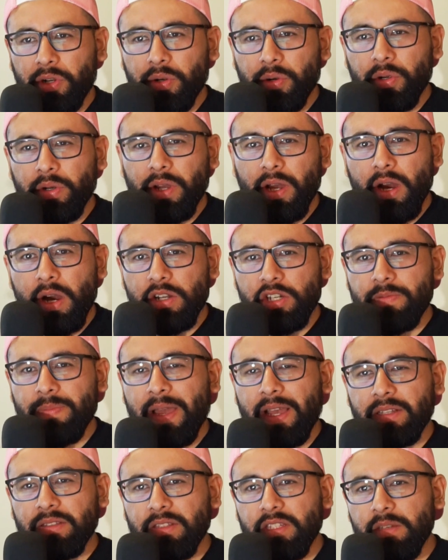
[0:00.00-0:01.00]
growing a
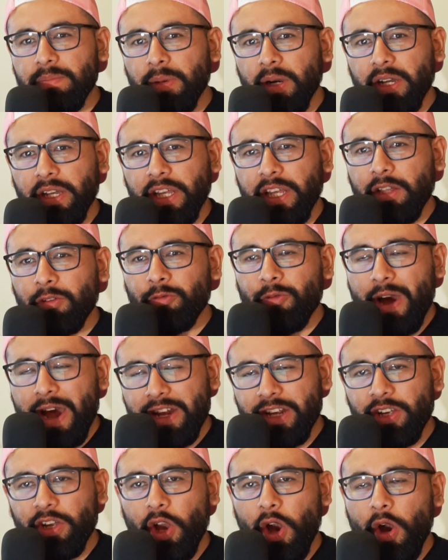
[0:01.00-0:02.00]
hunchback, debugging,
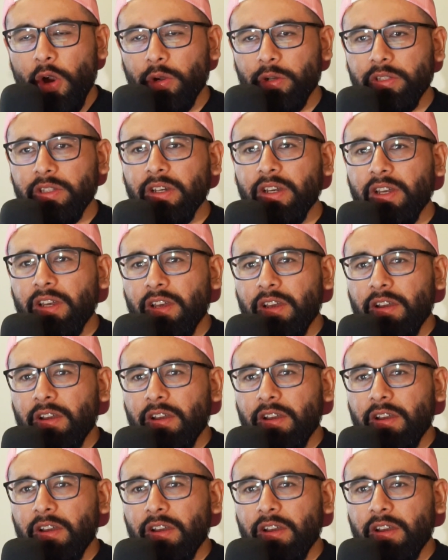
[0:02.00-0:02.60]
writing code